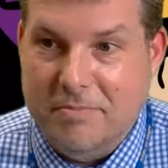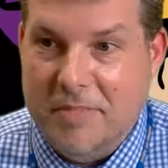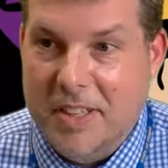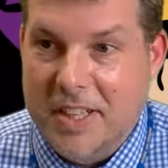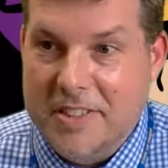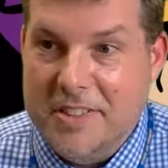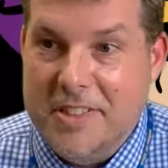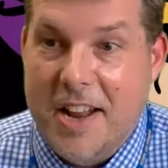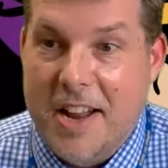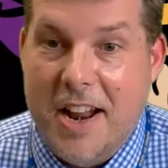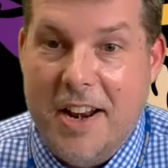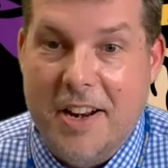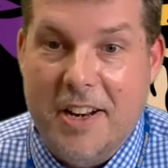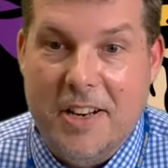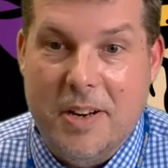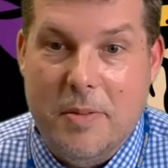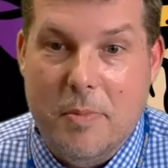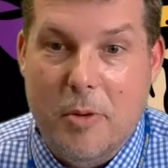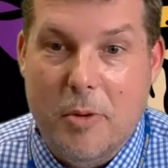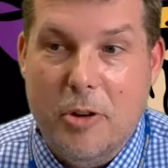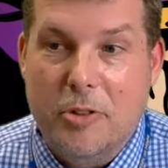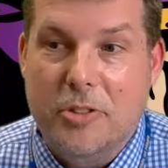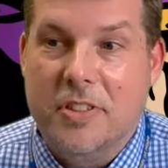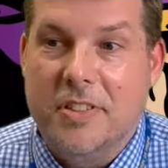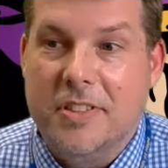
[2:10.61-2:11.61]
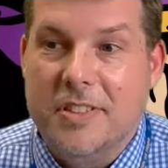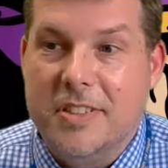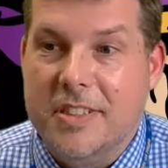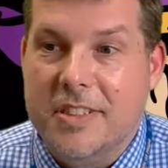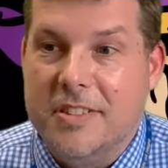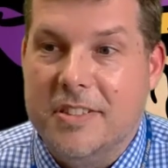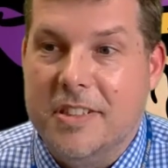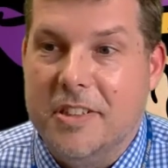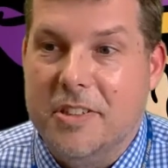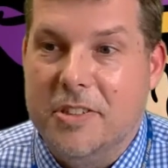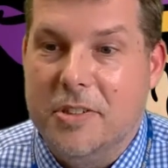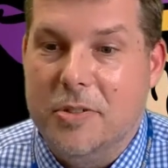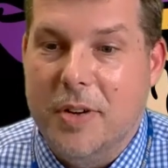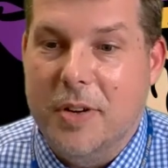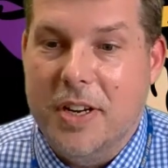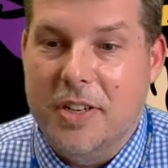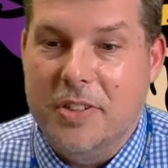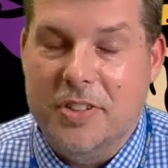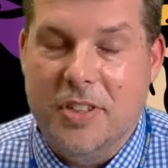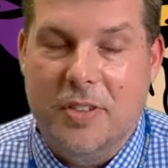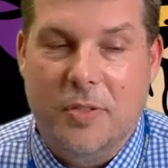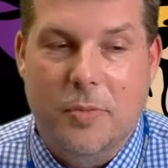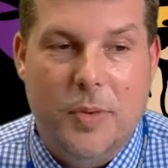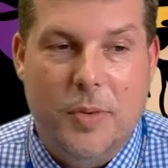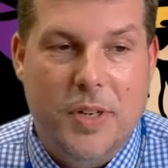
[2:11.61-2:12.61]
It's not an emergency
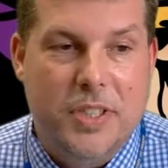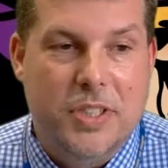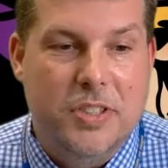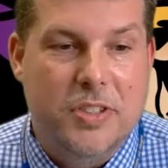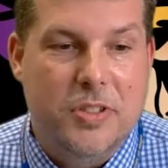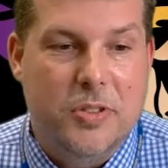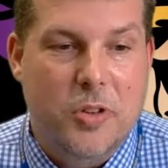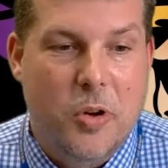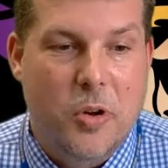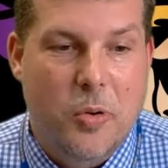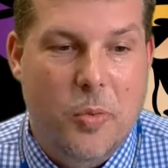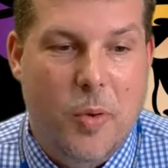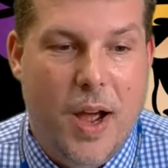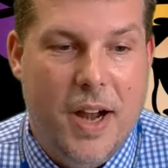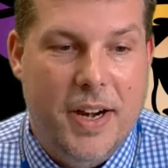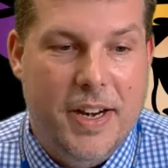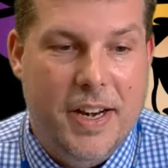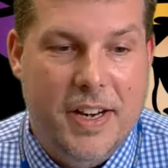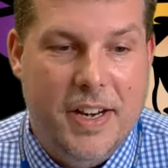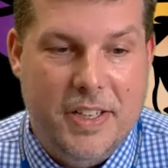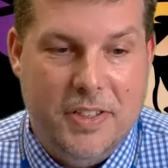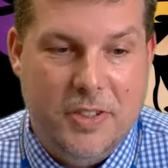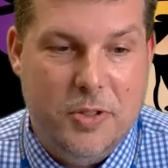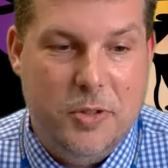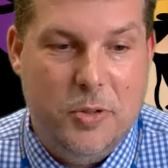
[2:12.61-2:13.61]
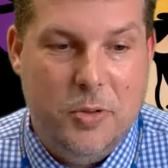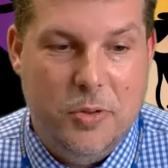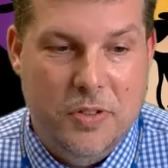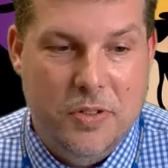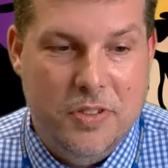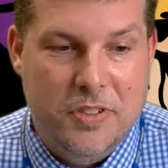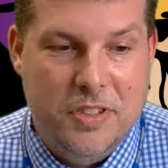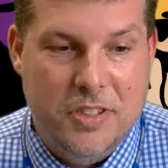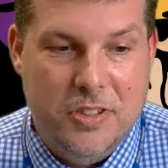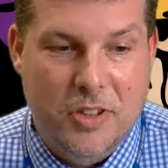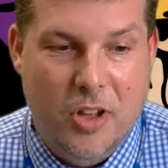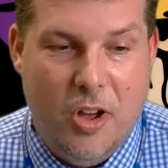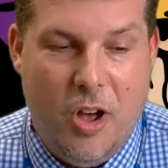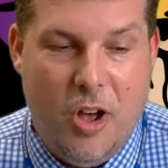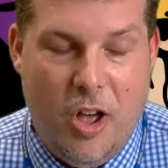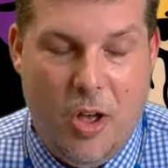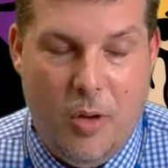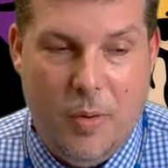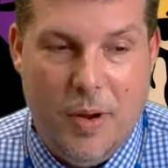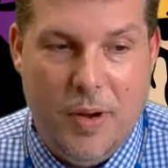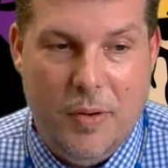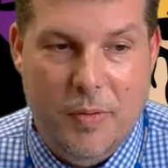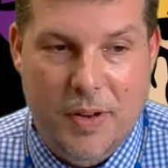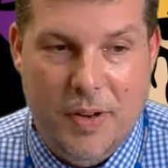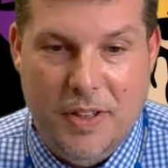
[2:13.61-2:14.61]
situation. We just don't want any students in the
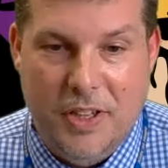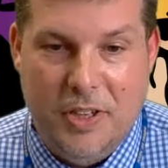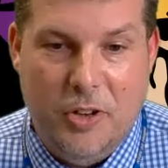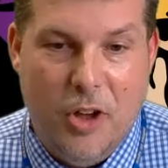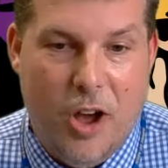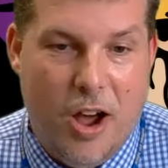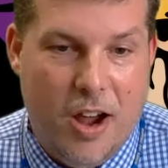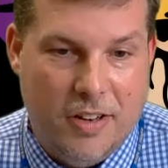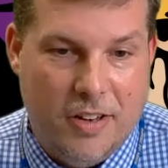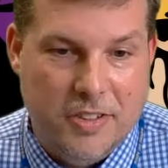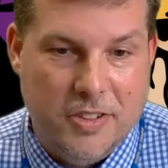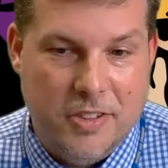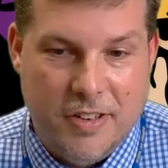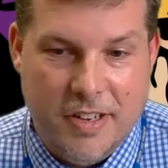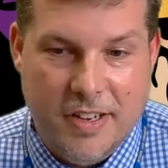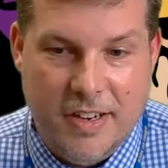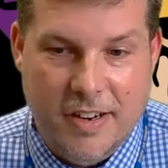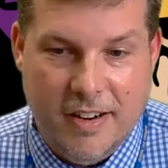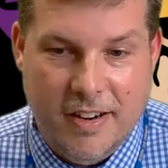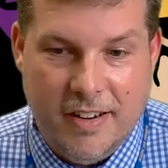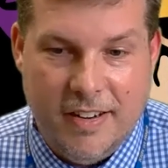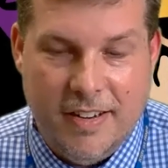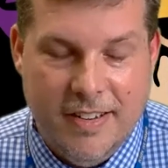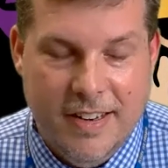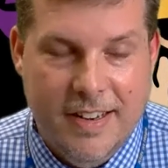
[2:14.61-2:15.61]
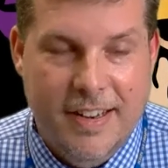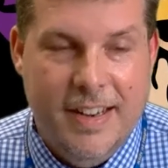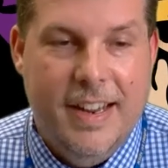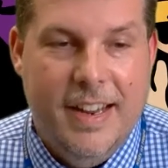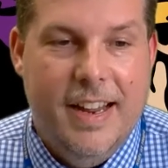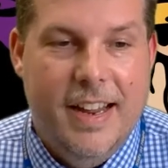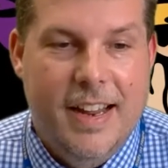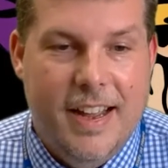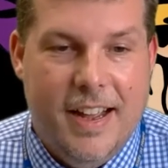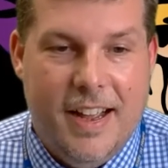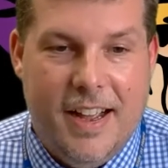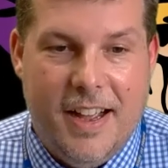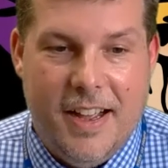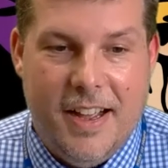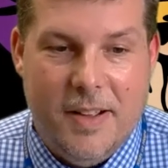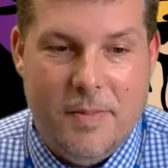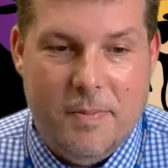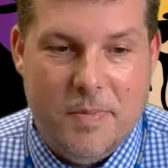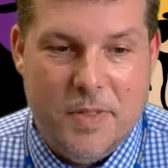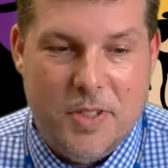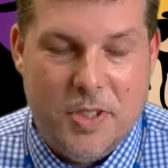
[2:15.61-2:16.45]
hallway when the dogs are here.